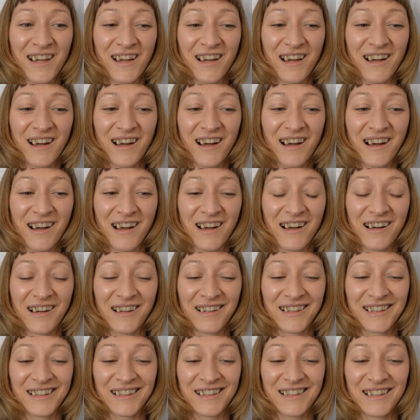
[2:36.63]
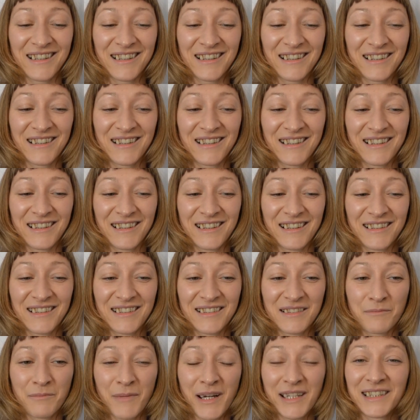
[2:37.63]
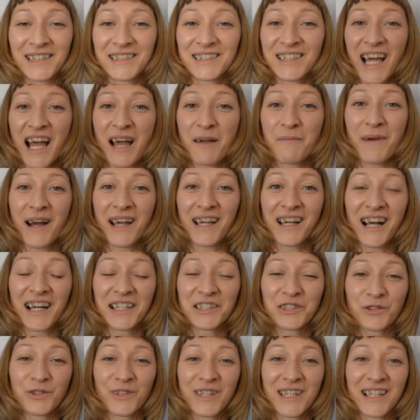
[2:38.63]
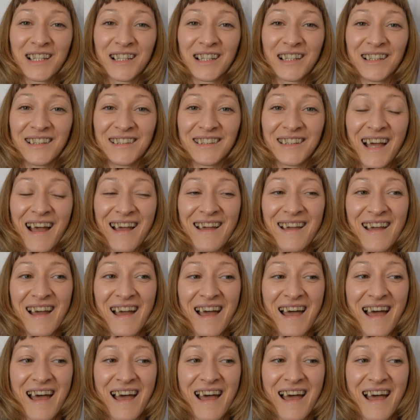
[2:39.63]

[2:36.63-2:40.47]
And by the time I got to England I